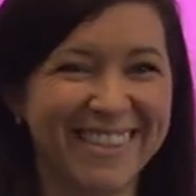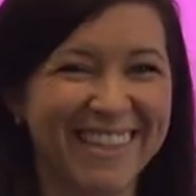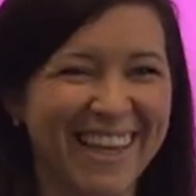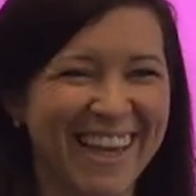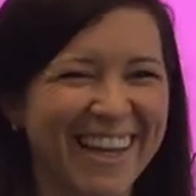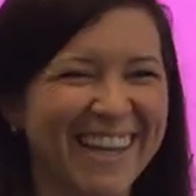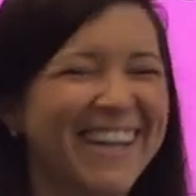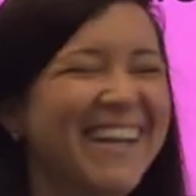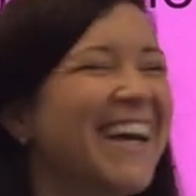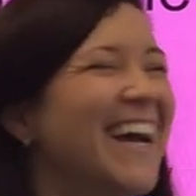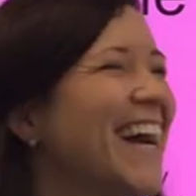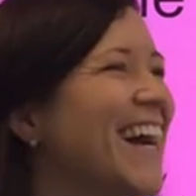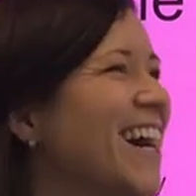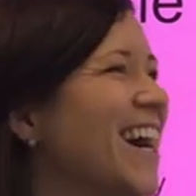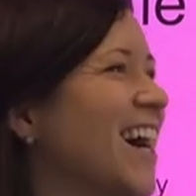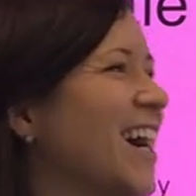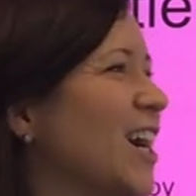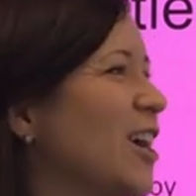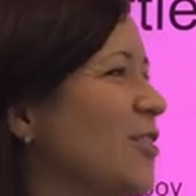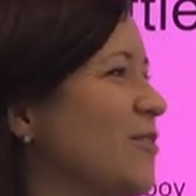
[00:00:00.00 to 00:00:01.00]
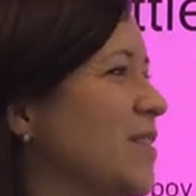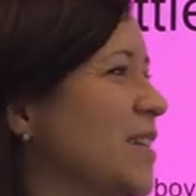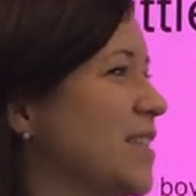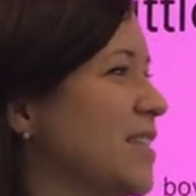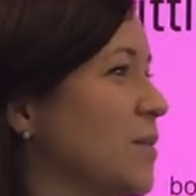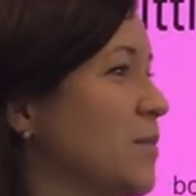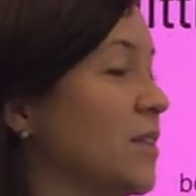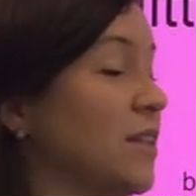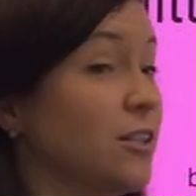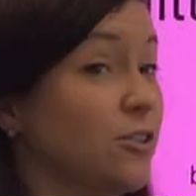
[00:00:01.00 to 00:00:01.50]
Okay, um, it's
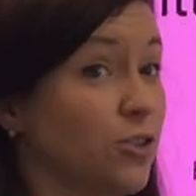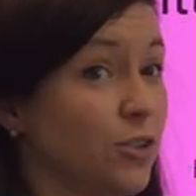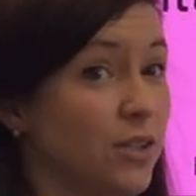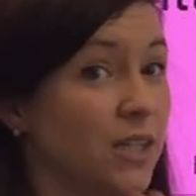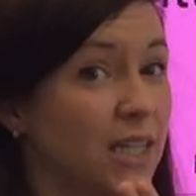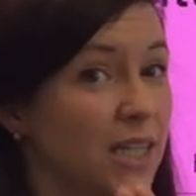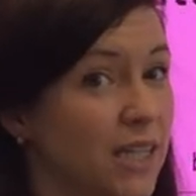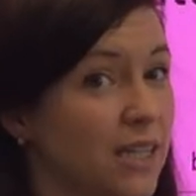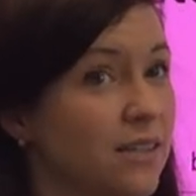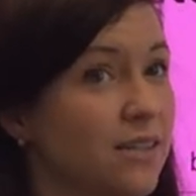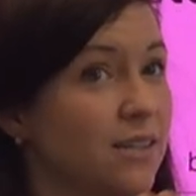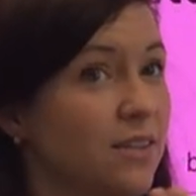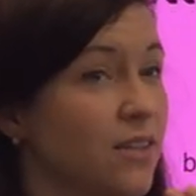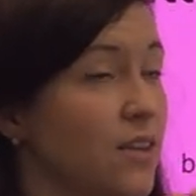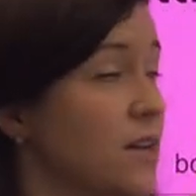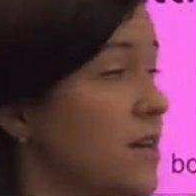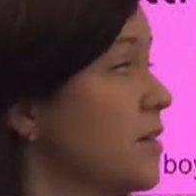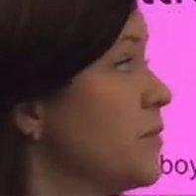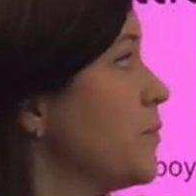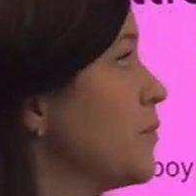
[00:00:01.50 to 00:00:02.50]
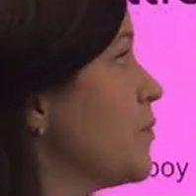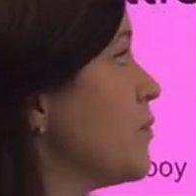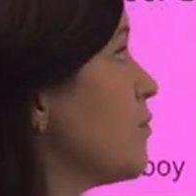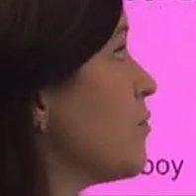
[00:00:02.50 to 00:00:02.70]
something that you can eat, it's a thing.